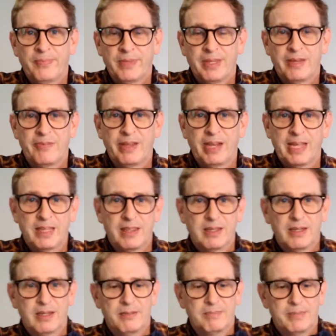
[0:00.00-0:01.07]
if you like
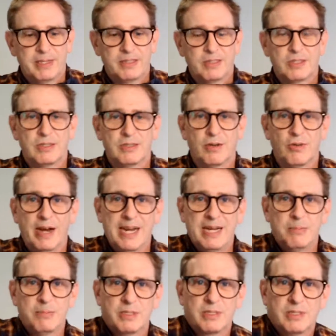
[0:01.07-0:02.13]
the instant
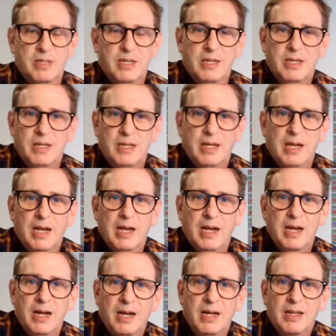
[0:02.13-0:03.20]
grams.
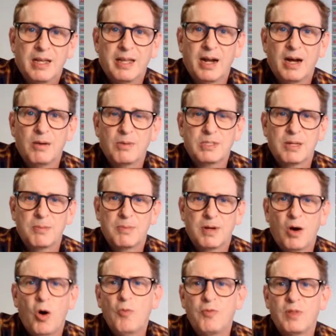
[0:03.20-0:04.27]
And
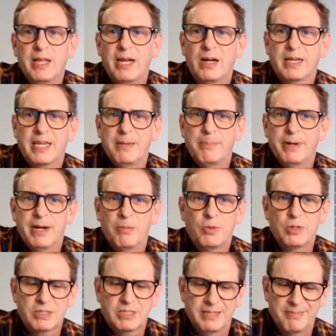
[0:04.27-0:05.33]
hopefully I'll keep it up.
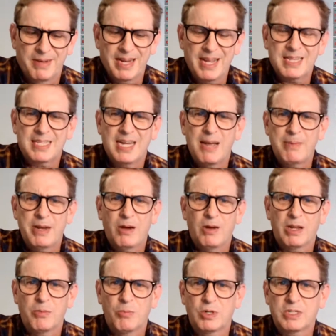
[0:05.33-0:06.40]
We'll see. I got time now, a
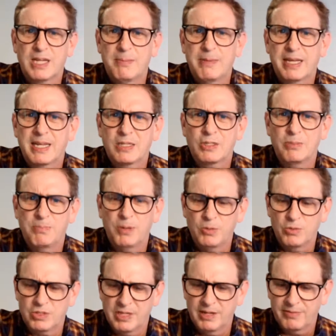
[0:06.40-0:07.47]
little more time. I can actually
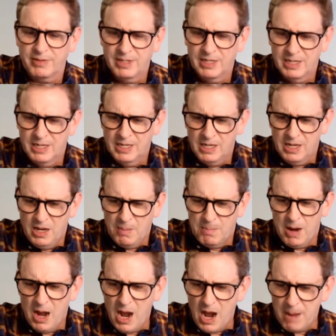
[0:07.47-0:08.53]
post stuff.
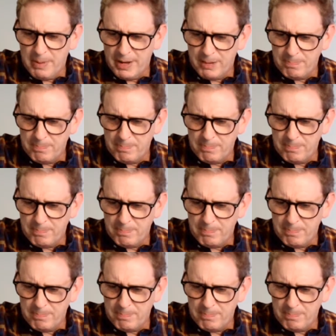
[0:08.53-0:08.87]
So I'm going